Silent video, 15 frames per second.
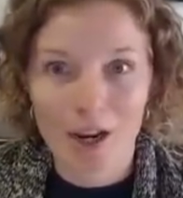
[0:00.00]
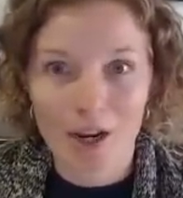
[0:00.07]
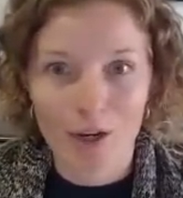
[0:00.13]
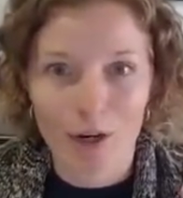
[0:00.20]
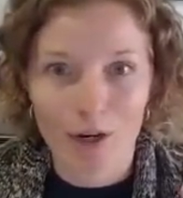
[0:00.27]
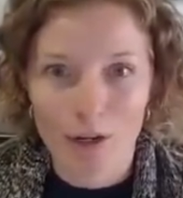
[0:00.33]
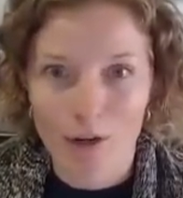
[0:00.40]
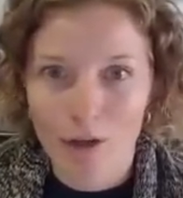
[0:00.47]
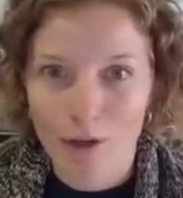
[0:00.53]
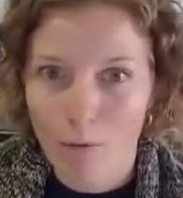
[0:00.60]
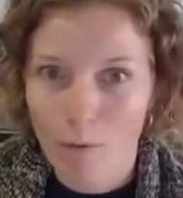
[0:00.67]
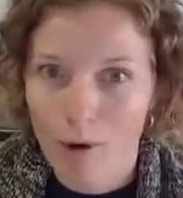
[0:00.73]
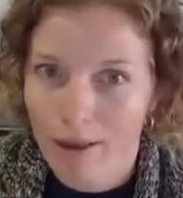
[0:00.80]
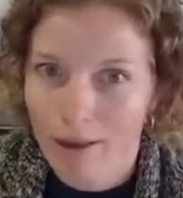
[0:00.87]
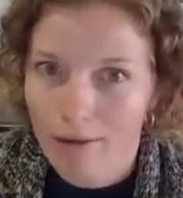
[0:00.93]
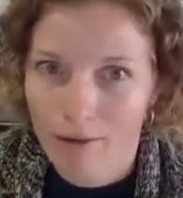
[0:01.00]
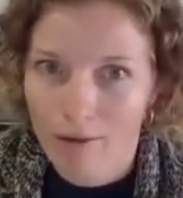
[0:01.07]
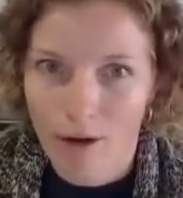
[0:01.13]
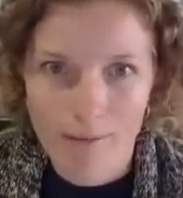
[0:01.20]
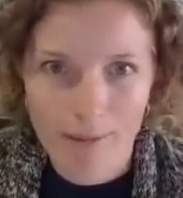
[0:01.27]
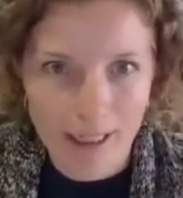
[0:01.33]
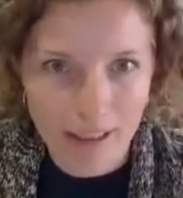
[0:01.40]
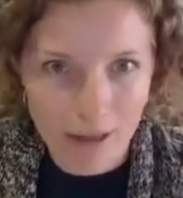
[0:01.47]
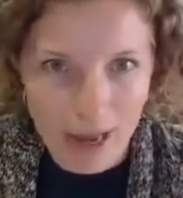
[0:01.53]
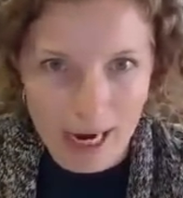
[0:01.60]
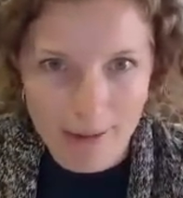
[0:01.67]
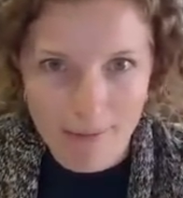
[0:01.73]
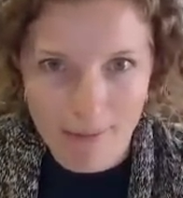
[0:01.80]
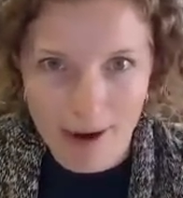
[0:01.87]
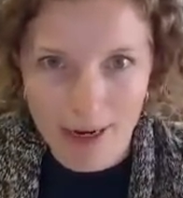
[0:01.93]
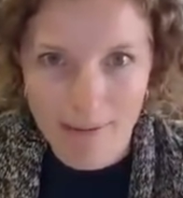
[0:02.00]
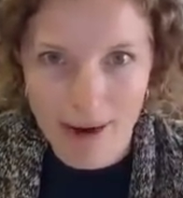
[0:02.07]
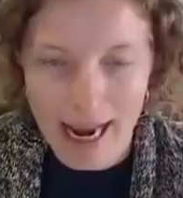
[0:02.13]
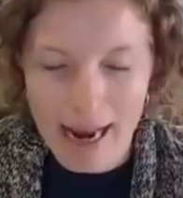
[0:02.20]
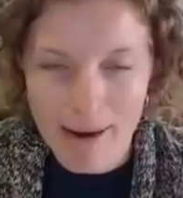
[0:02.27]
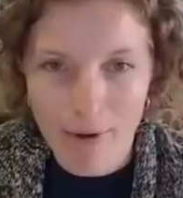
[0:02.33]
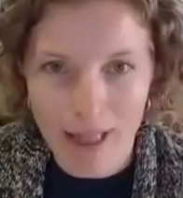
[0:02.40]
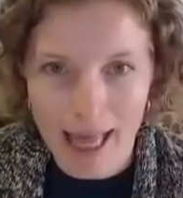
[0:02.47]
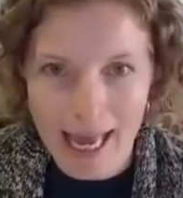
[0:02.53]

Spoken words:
you're with so many like-minded people,